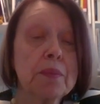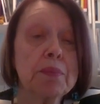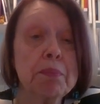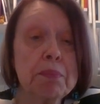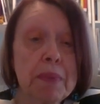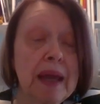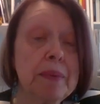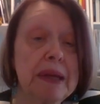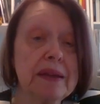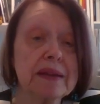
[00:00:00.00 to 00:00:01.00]
But
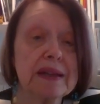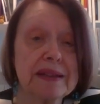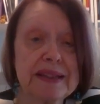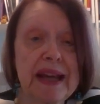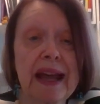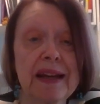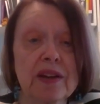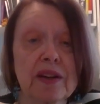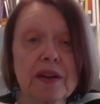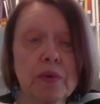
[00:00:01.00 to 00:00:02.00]
maybe the
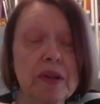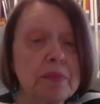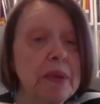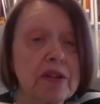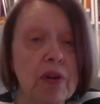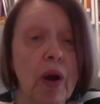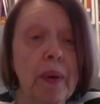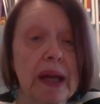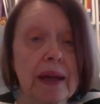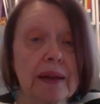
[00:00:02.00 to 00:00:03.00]
container that we've been
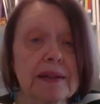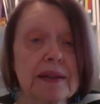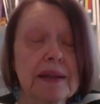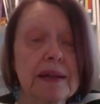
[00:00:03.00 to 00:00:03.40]
growing in